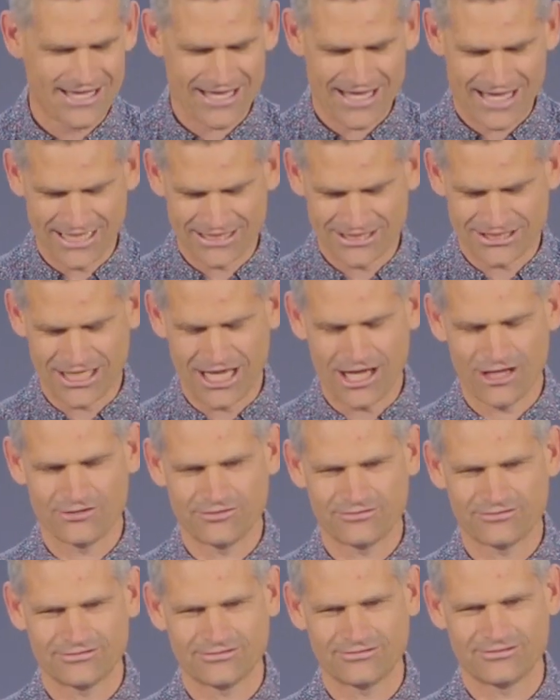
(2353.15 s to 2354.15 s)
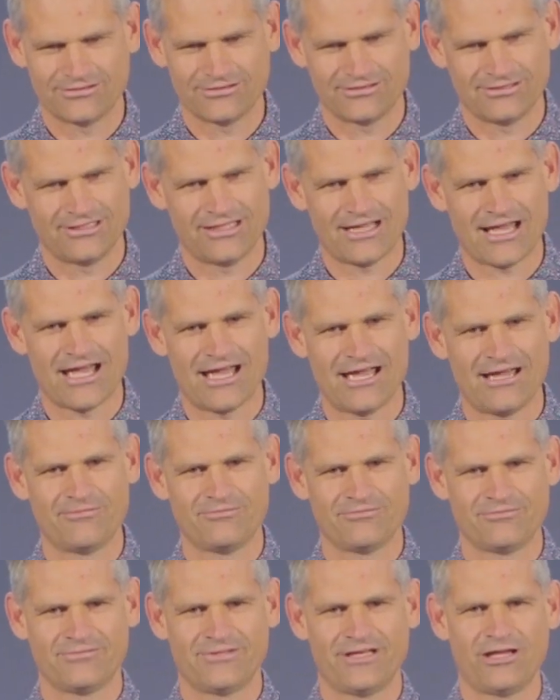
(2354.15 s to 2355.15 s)
And so,
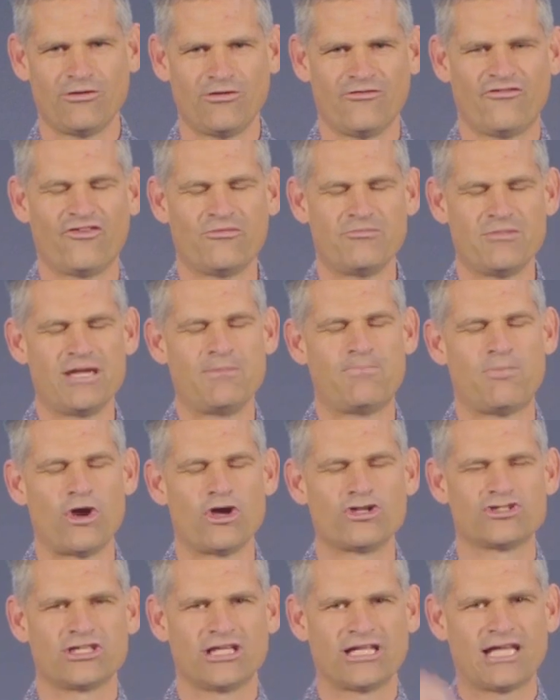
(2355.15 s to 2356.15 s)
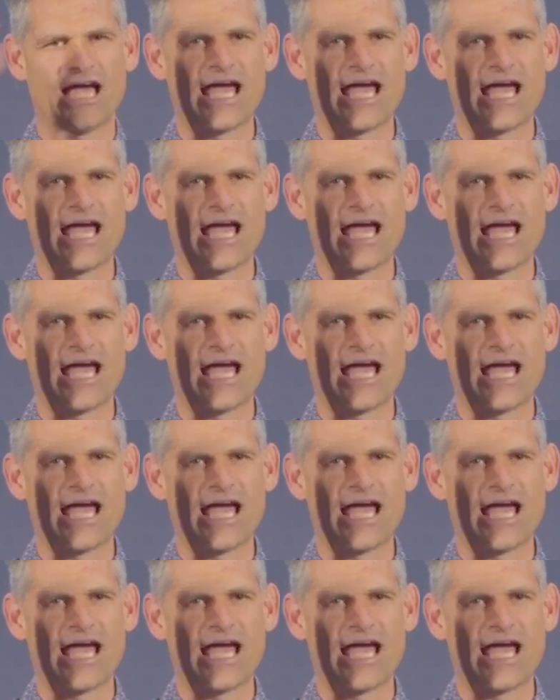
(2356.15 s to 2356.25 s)
for me personally,